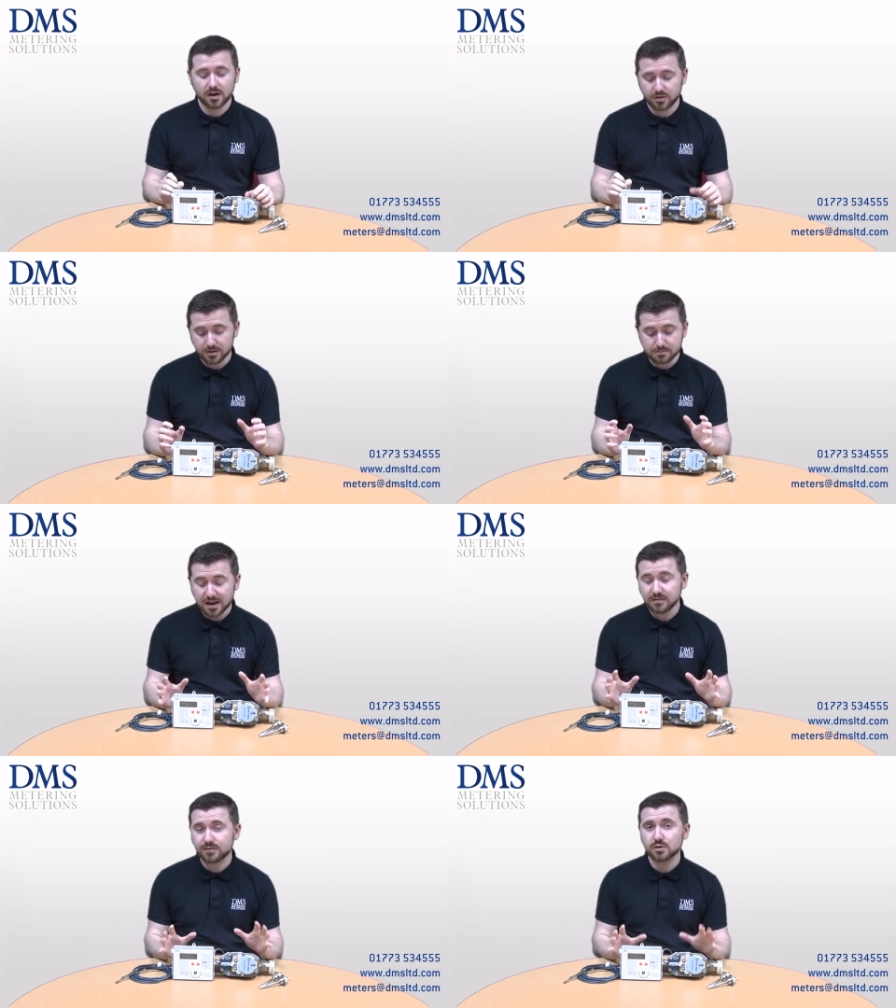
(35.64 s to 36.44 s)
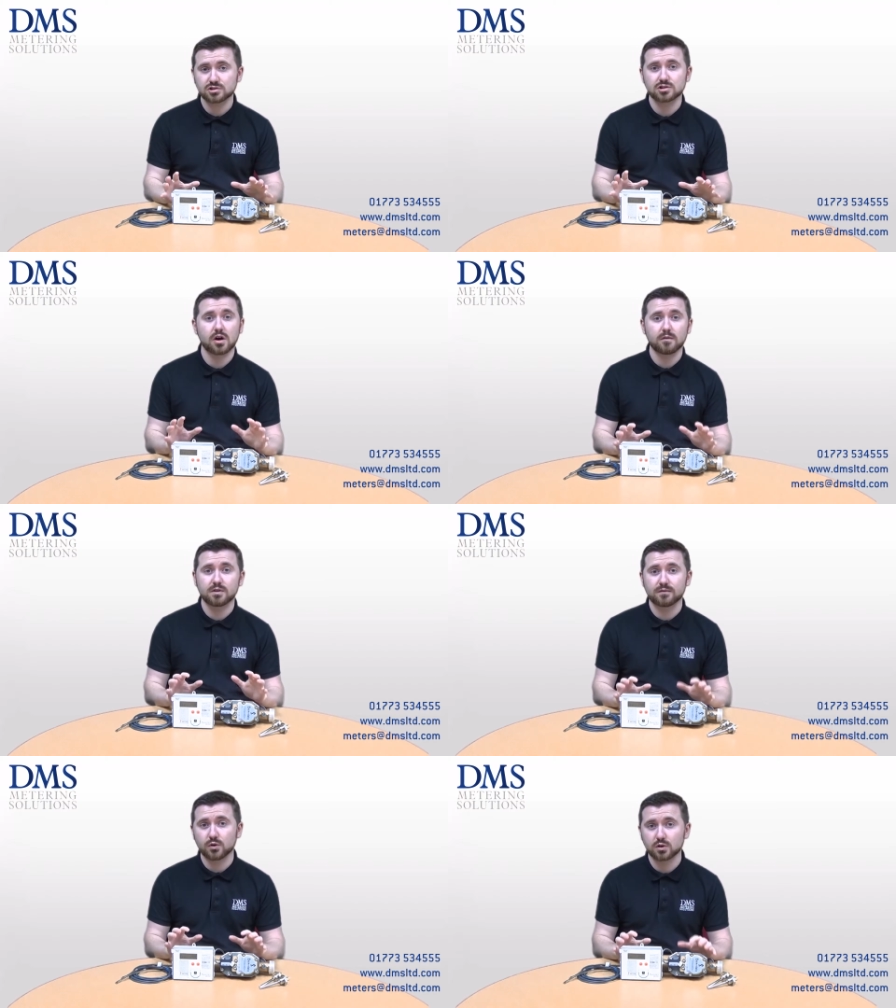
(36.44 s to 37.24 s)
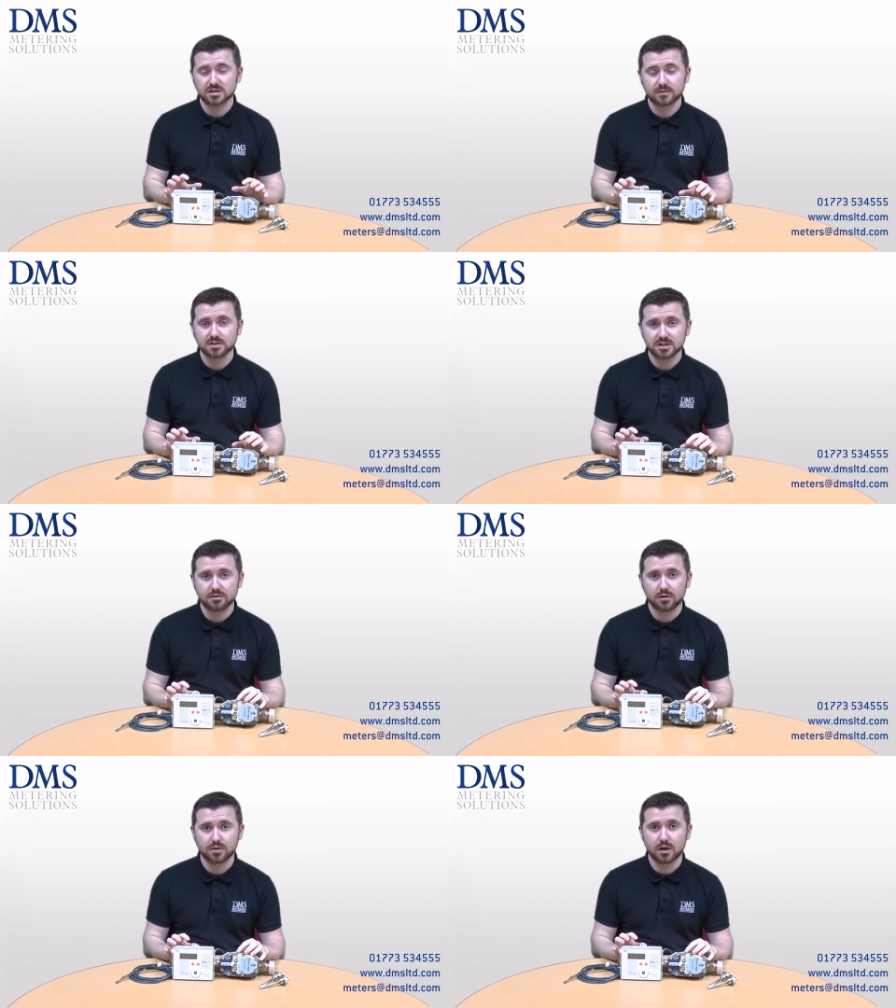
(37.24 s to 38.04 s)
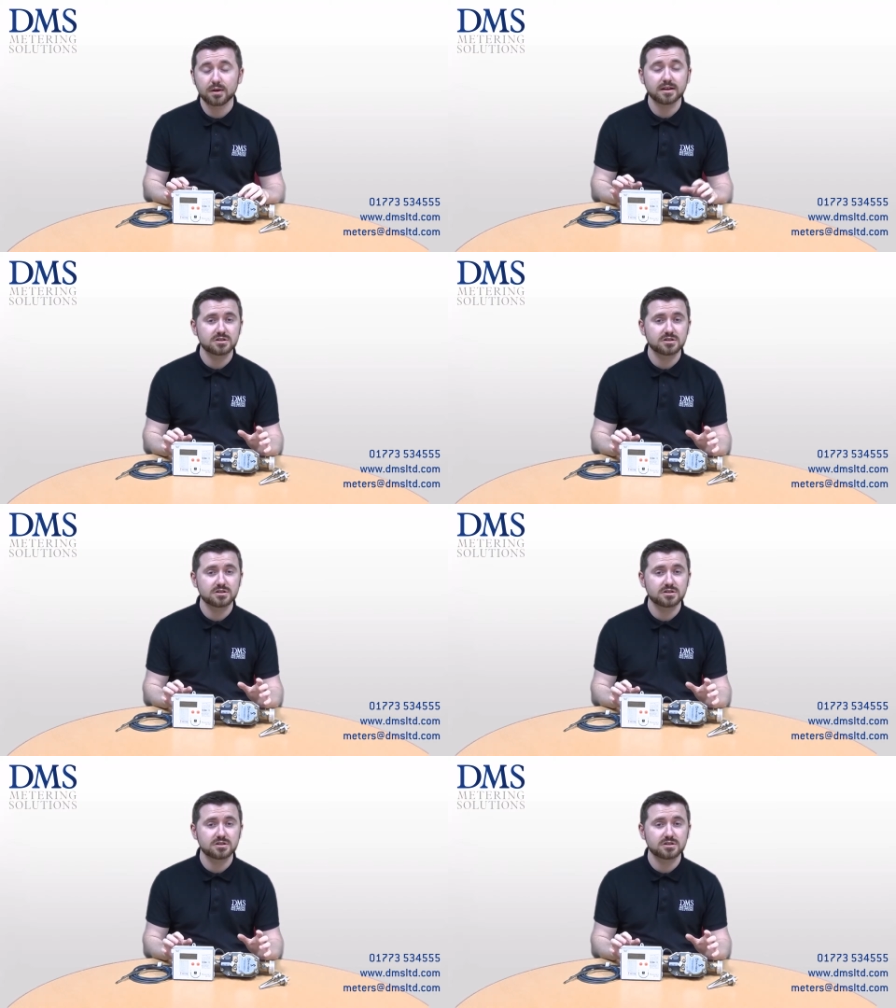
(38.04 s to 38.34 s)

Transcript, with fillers: uh, the main function of the 470 though